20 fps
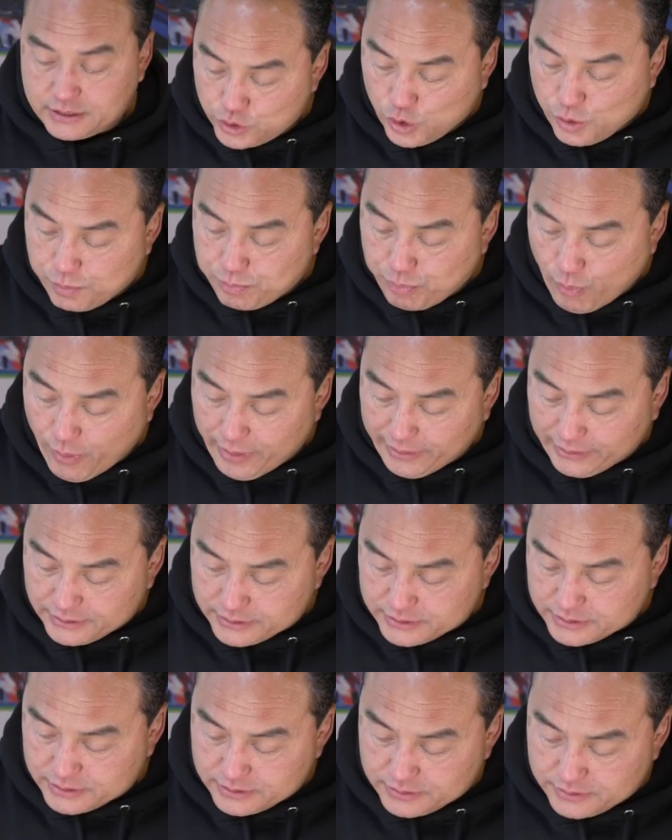2
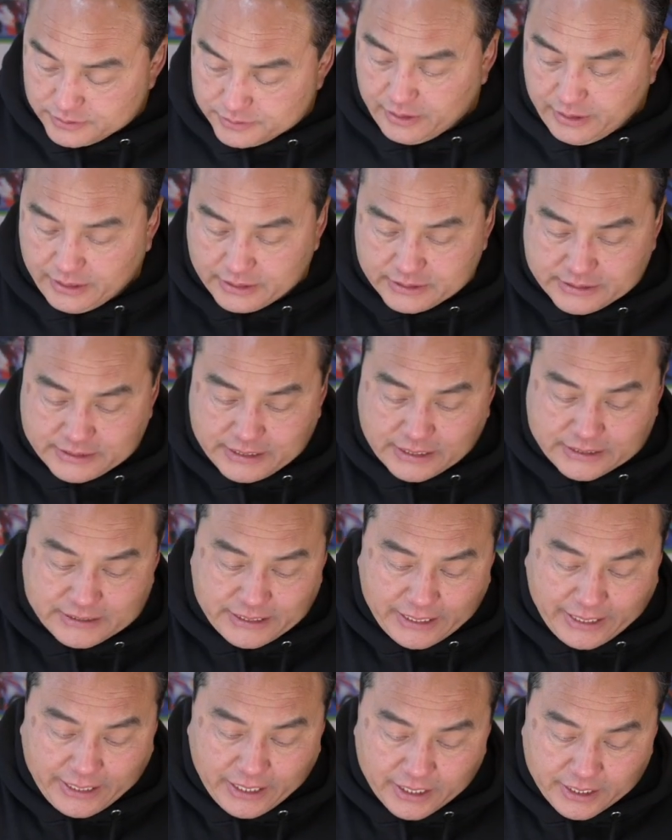points is
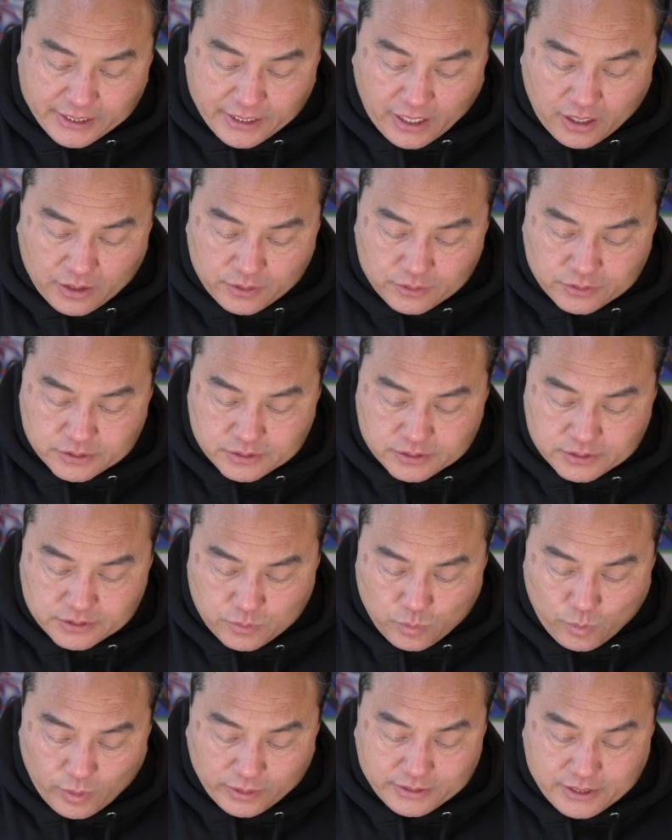$6,800
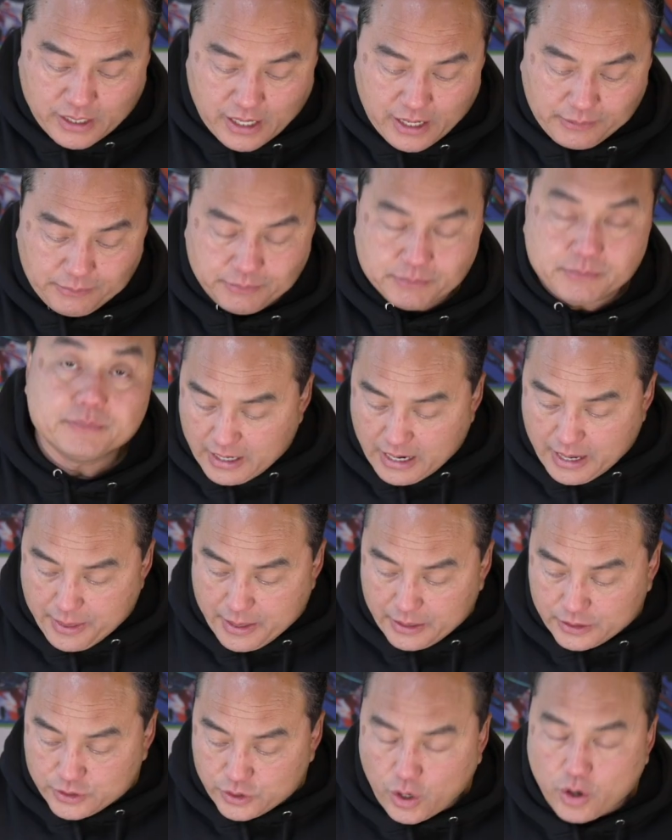one time, and
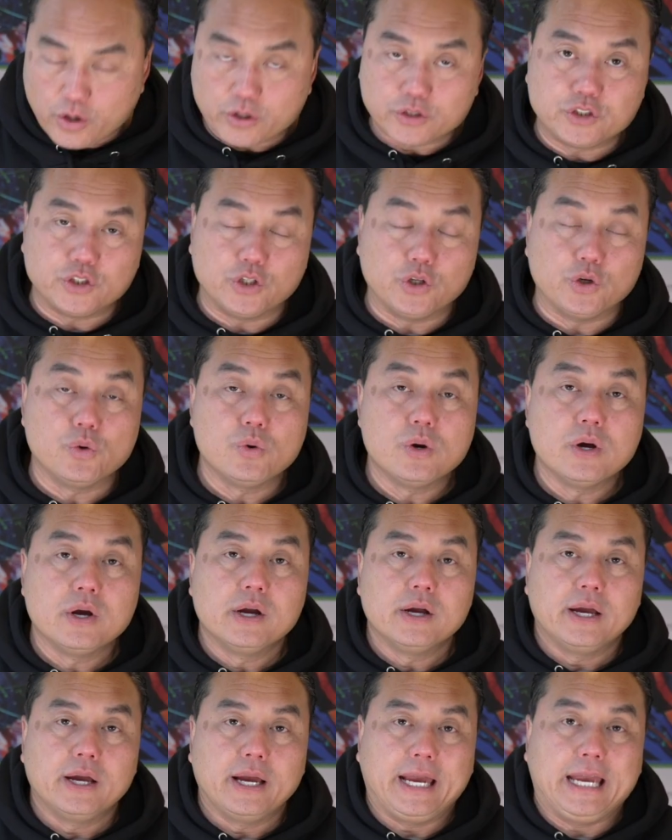they charge you
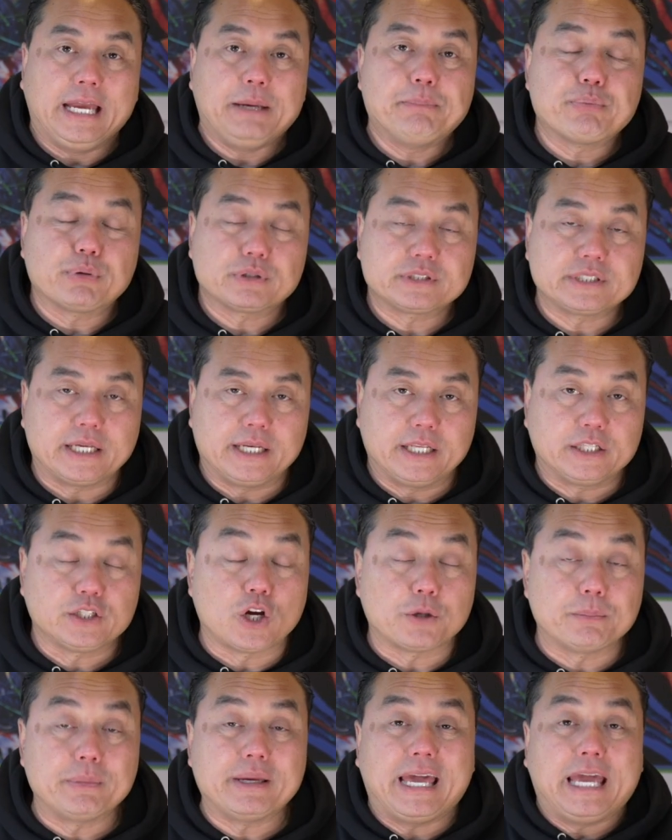8%. They
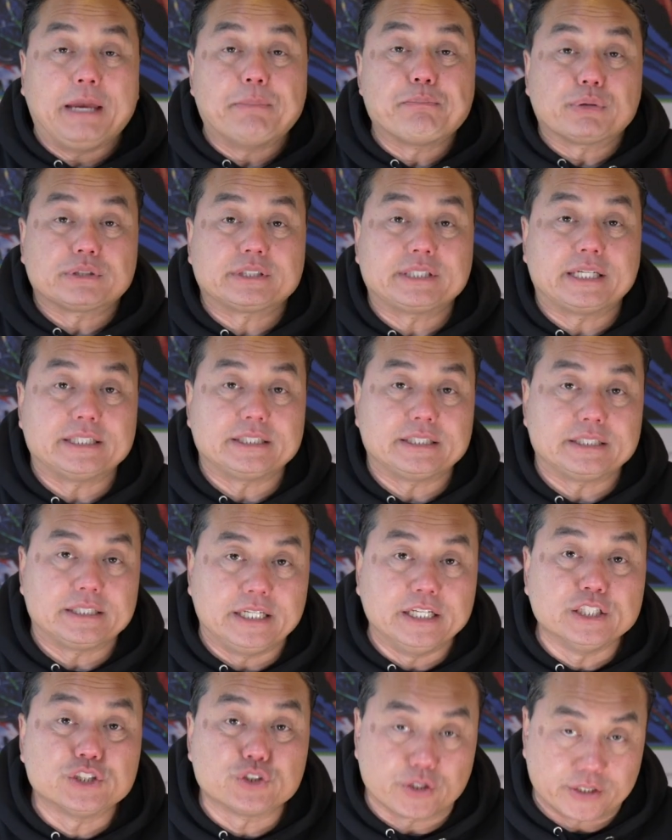charge me 8%
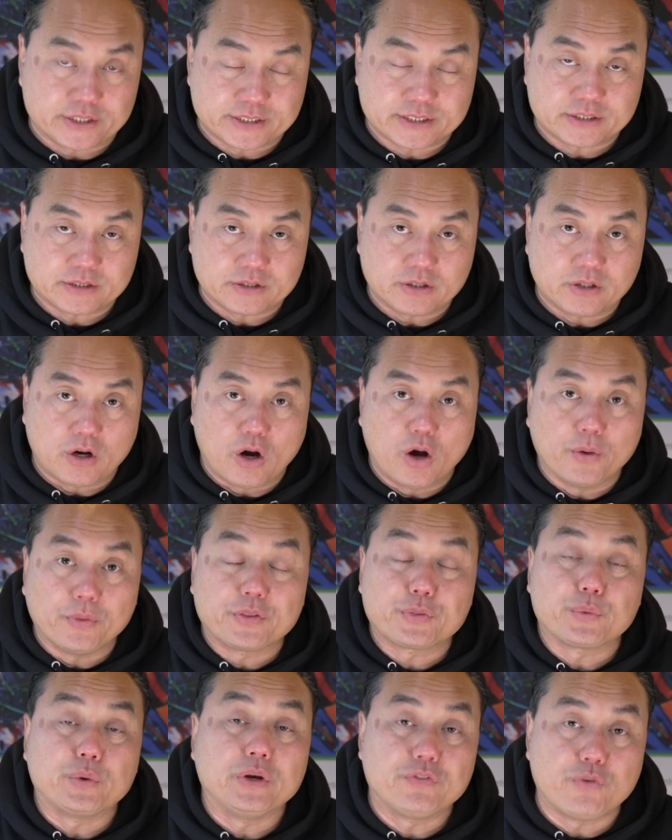interest on
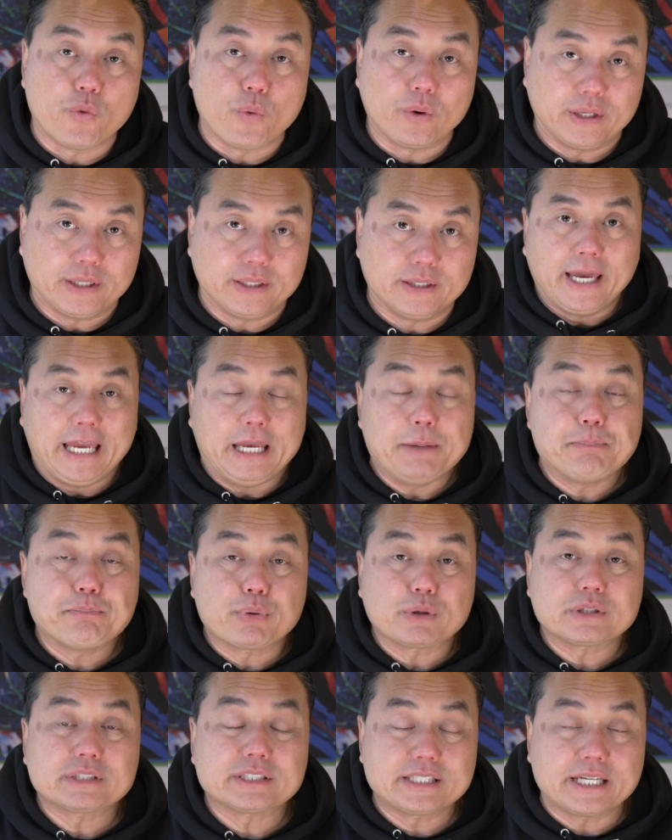the 340.
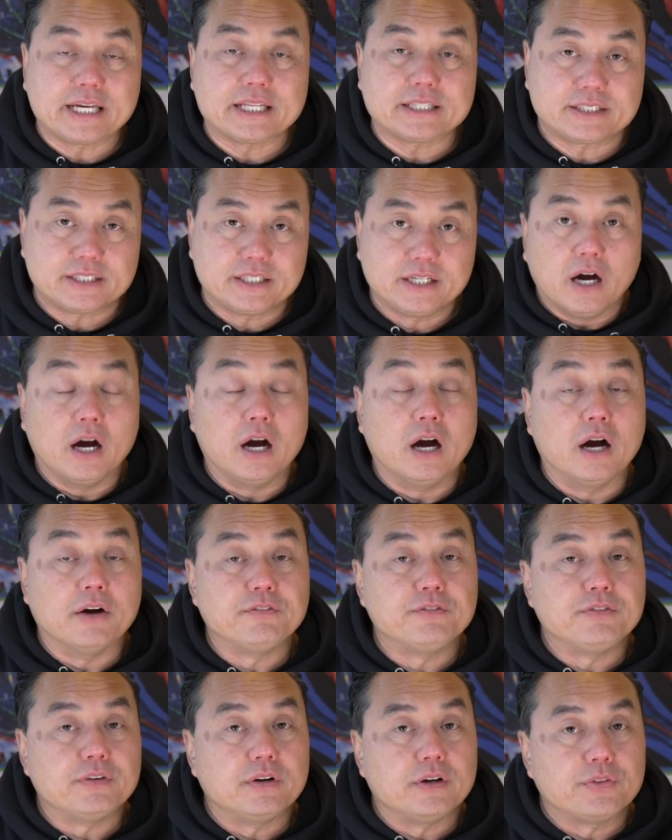8%
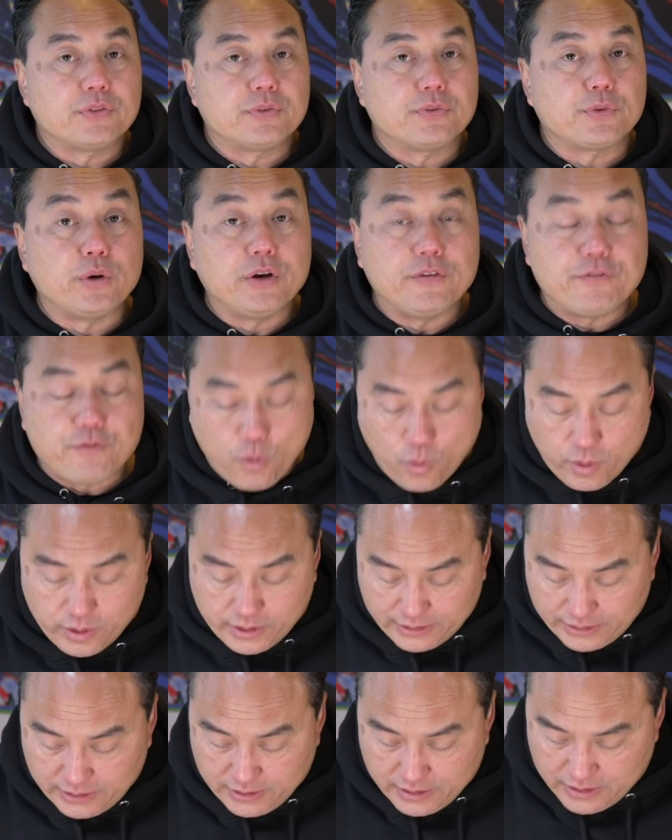of
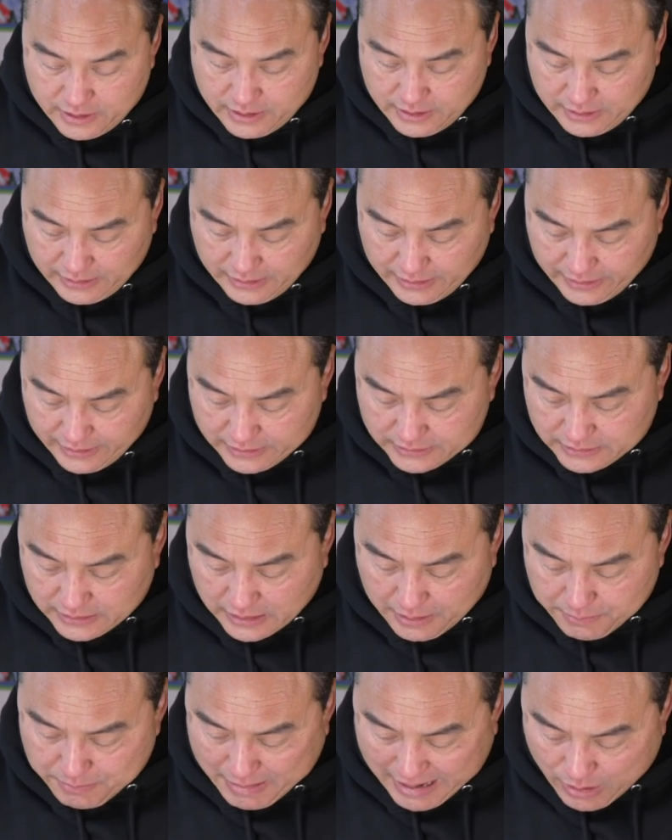340 is
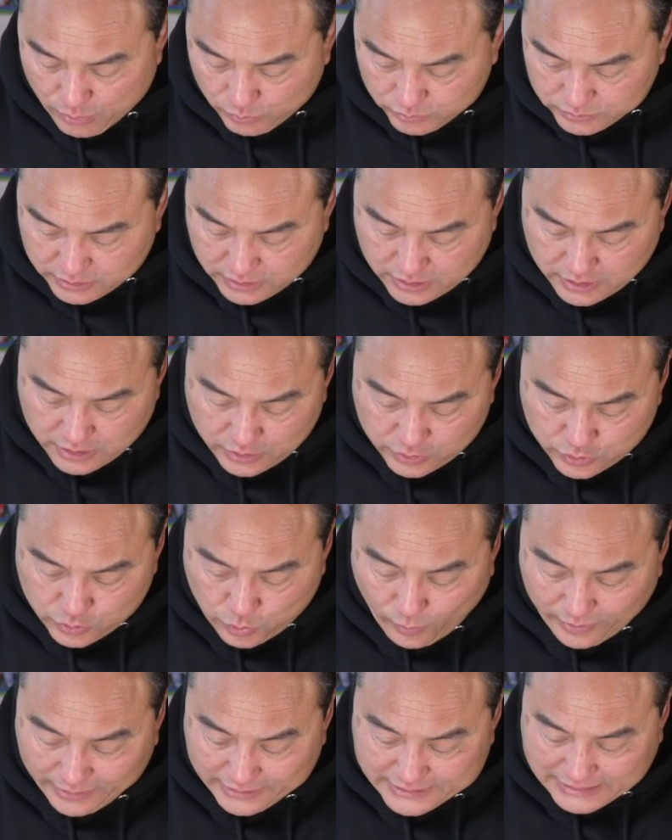about
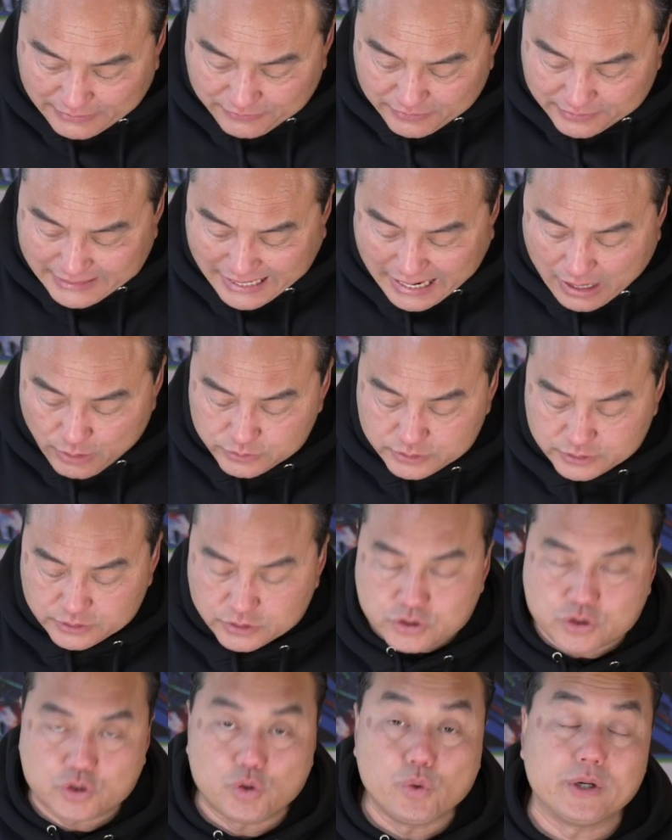
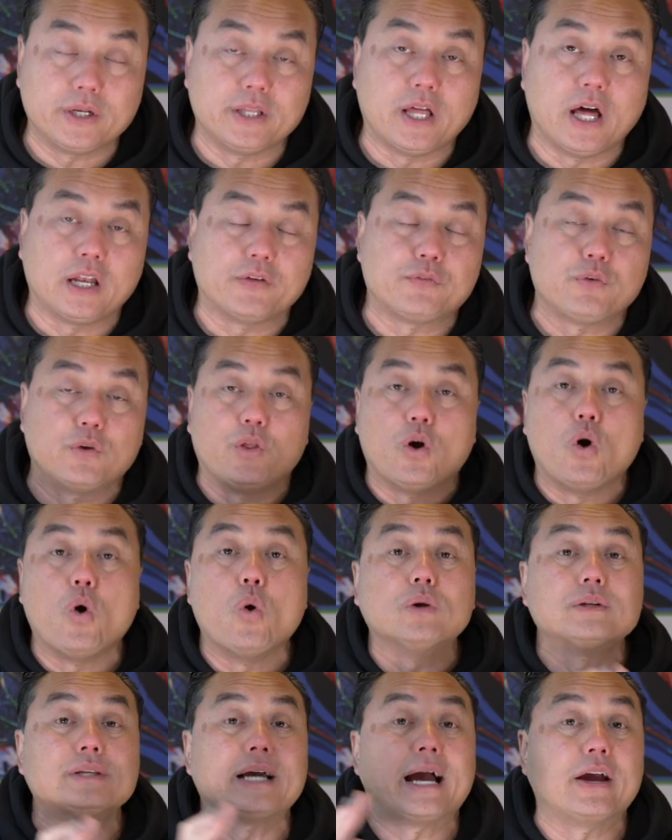$27,200 for the
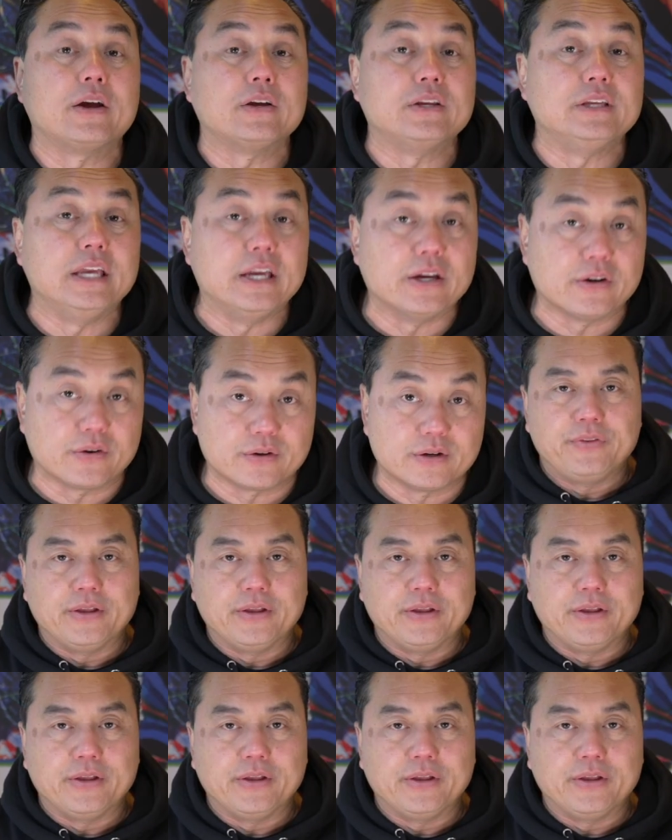whole entire year.